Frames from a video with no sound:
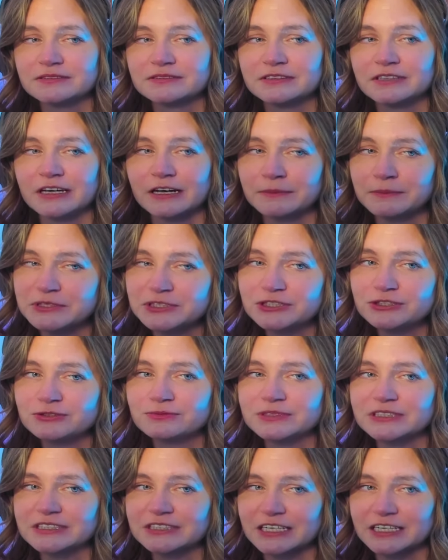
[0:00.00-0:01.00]
And I'm
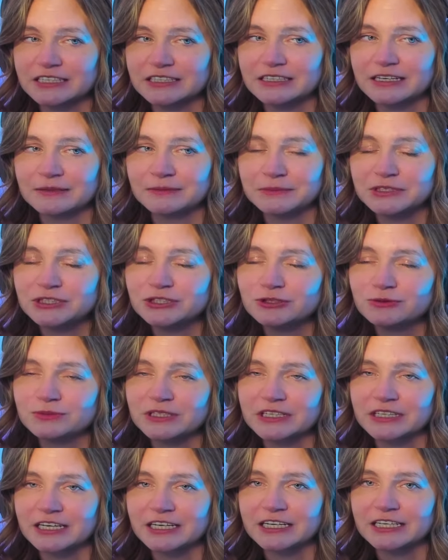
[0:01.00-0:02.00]
assuming
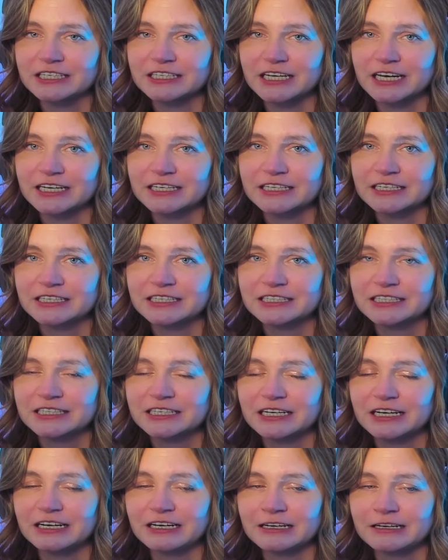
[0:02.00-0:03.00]
that he
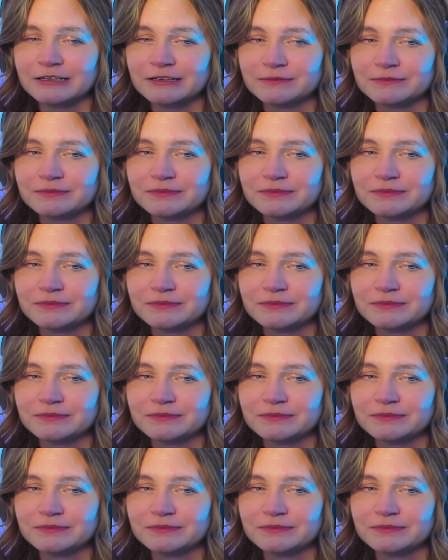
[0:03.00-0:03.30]
died.